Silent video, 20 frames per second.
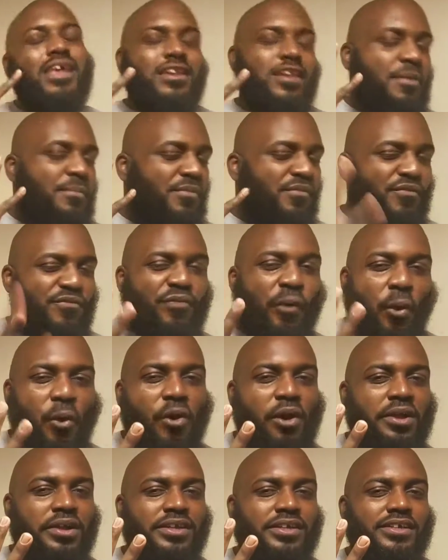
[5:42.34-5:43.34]
at number
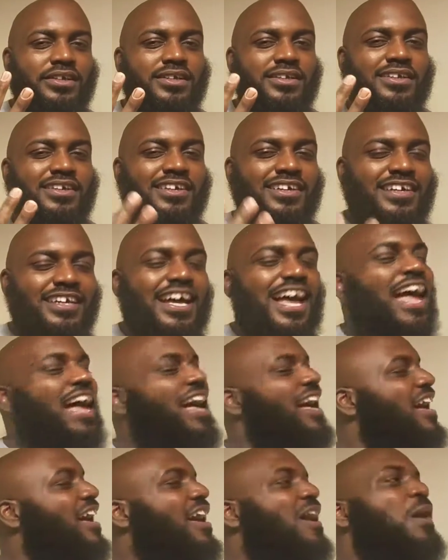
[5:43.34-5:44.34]
four,
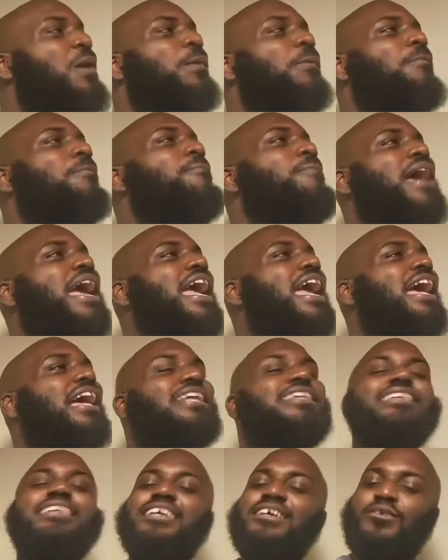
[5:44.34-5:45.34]

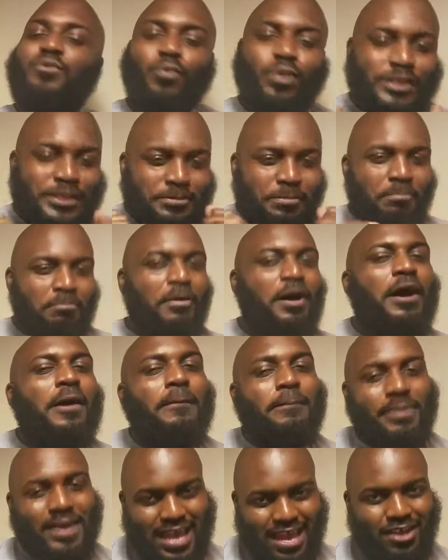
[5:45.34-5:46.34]
man, was
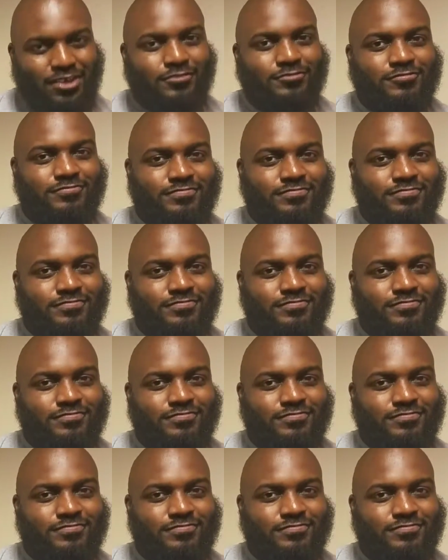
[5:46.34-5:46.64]
Mudbound.